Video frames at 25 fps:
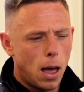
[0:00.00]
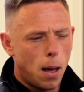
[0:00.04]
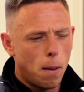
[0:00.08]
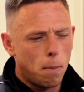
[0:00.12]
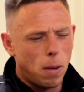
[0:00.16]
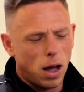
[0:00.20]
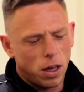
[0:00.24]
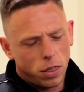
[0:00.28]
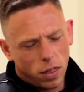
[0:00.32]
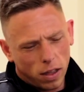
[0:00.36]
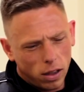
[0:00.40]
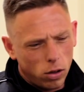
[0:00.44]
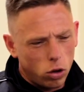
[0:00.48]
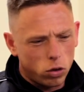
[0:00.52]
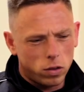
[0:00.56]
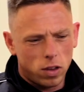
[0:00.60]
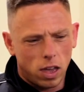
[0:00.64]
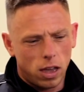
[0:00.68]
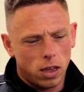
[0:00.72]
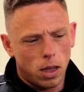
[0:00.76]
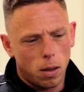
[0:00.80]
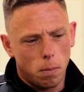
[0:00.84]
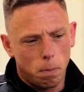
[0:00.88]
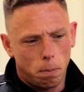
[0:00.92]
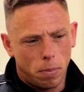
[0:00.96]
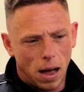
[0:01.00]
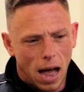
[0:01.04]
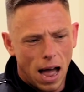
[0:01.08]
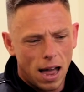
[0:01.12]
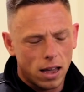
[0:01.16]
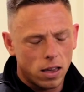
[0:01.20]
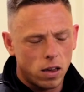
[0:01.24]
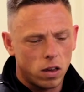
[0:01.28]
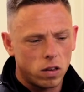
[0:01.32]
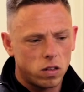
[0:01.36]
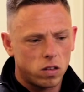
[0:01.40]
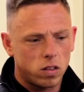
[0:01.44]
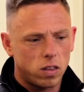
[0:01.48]
But I think I'll take it
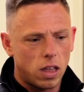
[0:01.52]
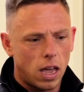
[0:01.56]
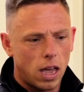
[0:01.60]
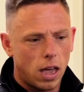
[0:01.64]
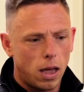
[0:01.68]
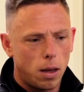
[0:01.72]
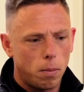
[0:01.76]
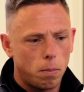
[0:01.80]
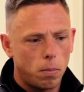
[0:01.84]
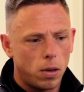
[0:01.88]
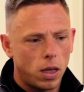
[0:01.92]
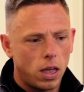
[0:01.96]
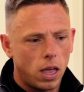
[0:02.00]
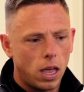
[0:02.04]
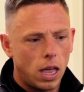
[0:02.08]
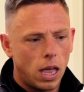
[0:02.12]
back a step.